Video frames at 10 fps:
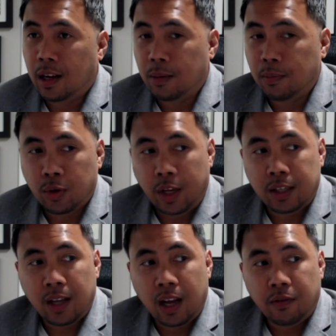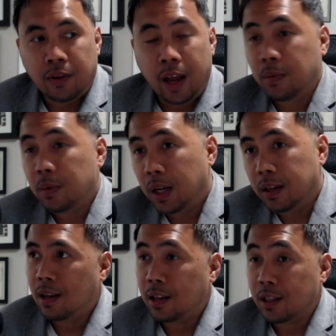So it's not for
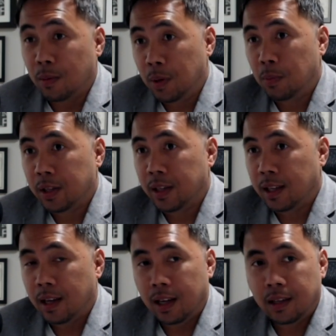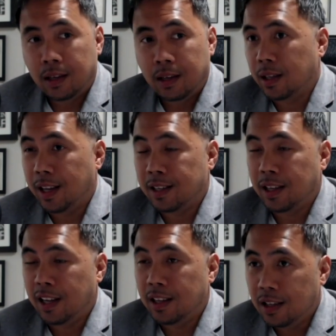everybody. Some people think that it's
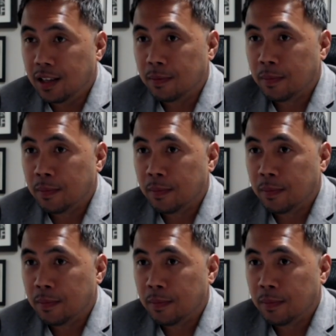easy.